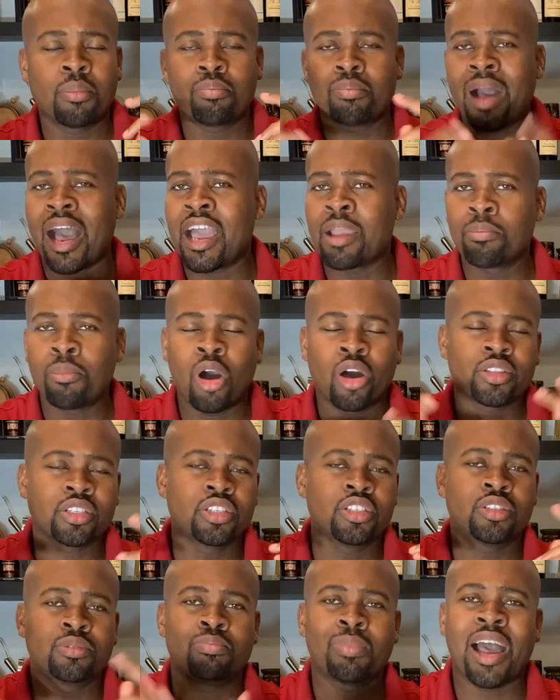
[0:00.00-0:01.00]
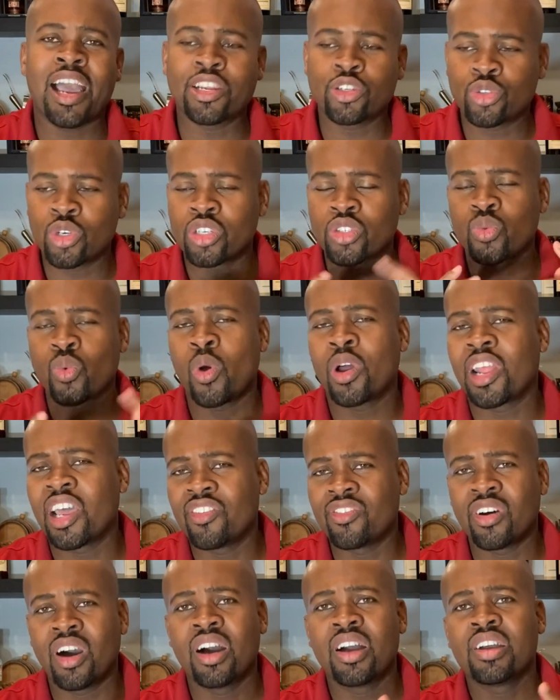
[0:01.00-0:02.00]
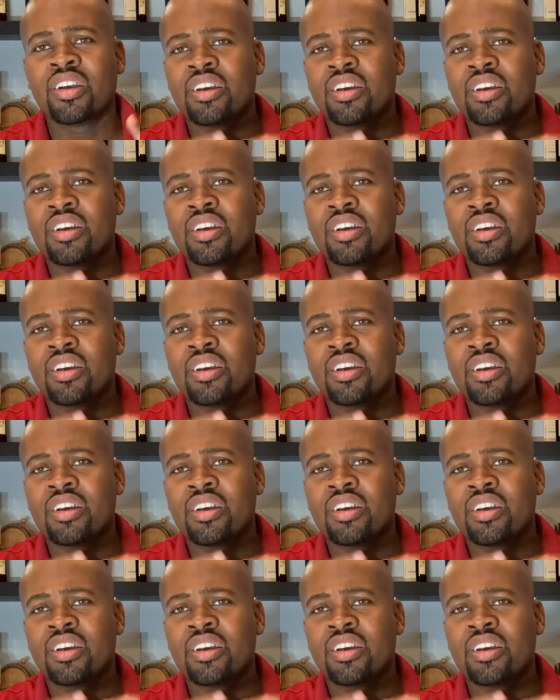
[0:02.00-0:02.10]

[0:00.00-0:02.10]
buy bottles, buy drinks, whatever,